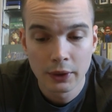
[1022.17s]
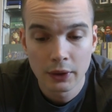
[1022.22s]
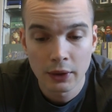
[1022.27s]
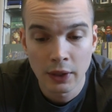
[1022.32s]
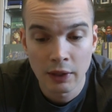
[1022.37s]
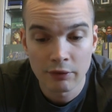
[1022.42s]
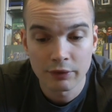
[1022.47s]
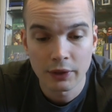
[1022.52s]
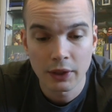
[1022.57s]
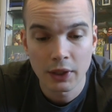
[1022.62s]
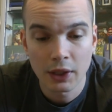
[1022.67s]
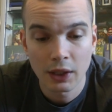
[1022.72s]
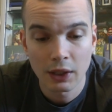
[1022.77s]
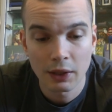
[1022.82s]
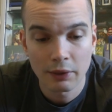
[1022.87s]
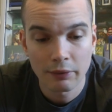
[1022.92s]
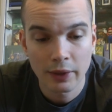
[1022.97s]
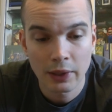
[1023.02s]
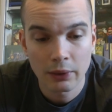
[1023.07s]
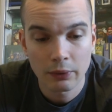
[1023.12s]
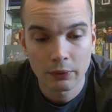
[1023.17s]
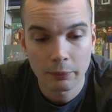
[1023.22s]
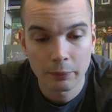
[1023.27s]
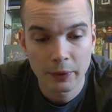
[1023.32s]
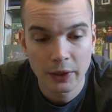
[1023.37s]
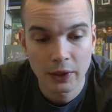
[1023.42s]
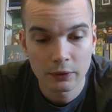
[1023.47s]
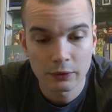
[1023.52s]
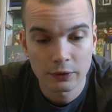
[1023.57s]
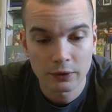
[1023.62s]
having a clear out on the
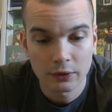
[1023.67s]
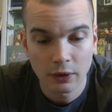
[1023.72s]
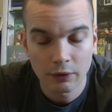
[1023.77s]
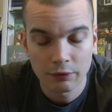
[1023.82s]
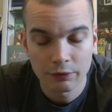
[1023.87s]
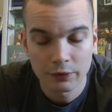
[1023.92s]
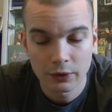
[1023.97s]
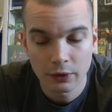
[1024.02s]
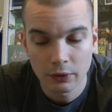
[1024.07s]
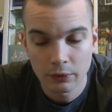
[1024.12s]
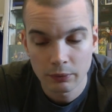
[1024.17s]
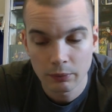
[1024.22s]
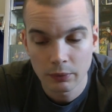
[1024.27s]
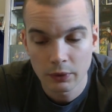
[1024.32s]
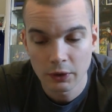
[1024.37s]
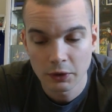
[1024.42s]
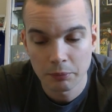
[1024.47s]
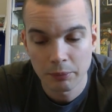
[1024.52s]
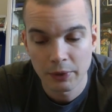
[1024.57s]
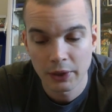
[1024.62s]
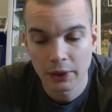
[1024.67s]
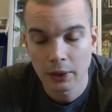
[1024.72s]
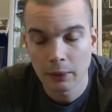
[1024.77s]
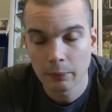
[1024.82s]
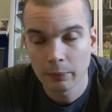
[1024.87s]
PAL stuff, so wanted to pick up